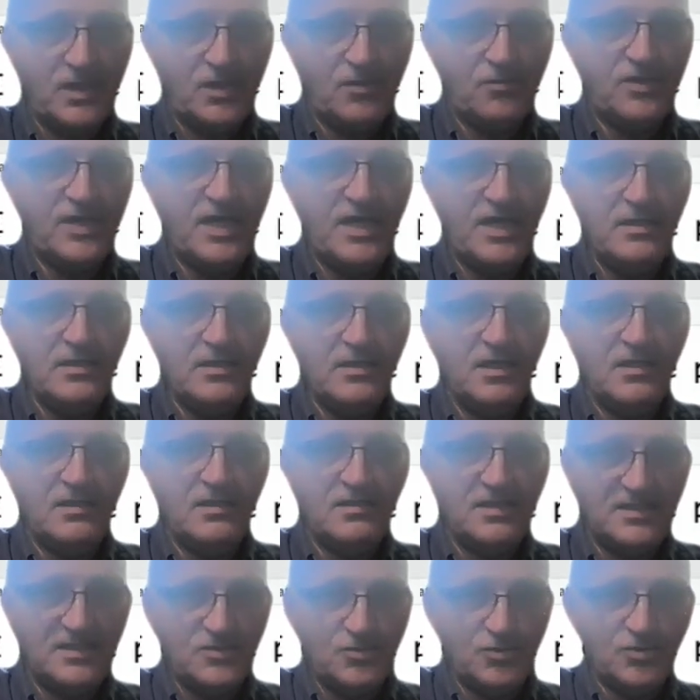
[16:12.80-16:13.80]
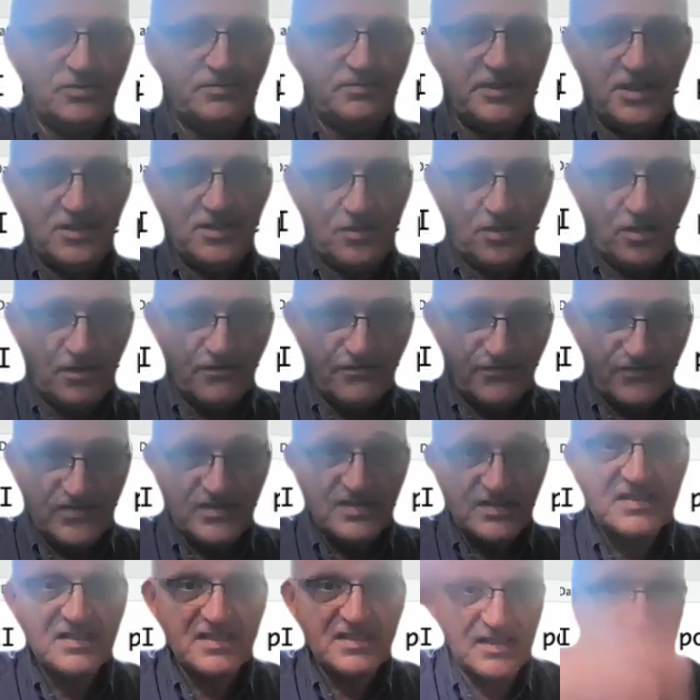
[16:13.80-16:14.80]
Okay, this would be the
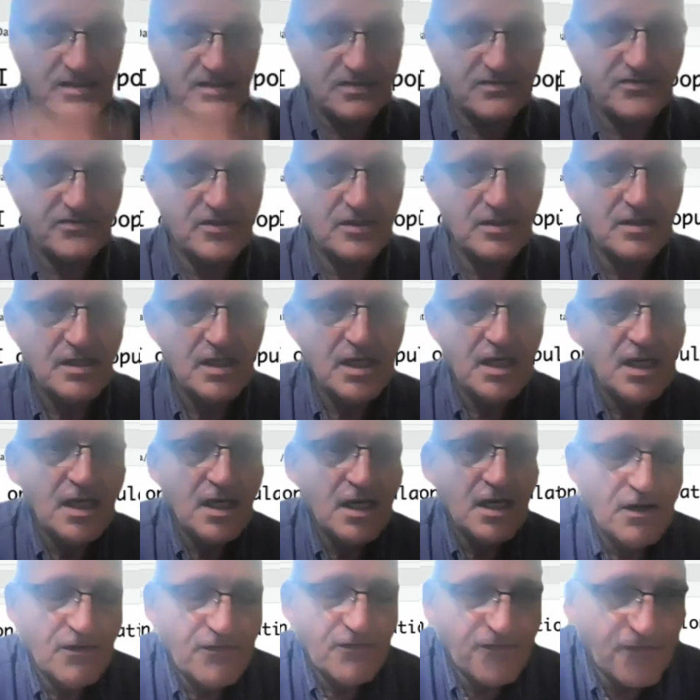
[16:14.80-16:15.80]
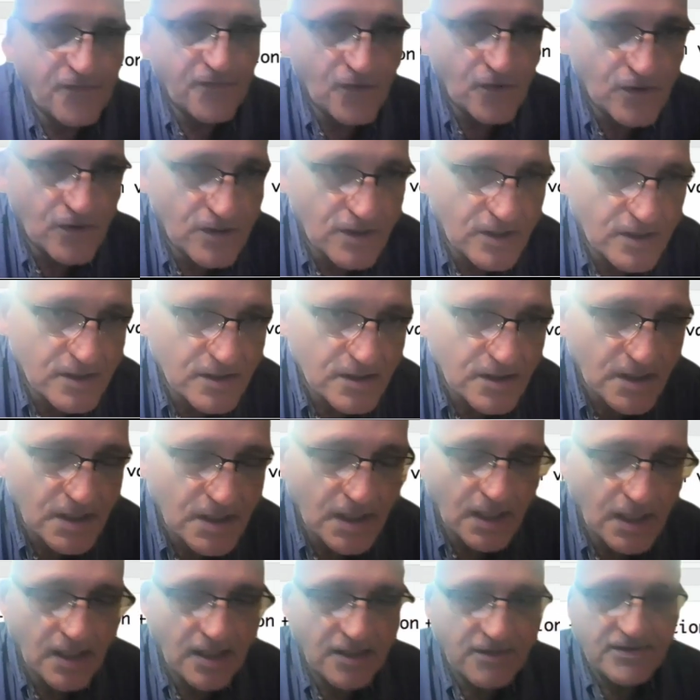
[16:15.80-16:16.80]
confidence interval for
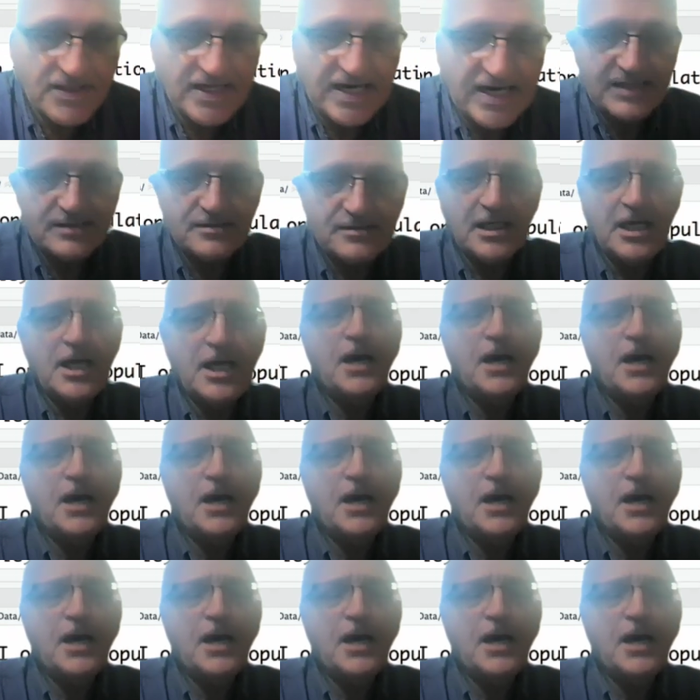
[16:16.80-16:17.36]
that.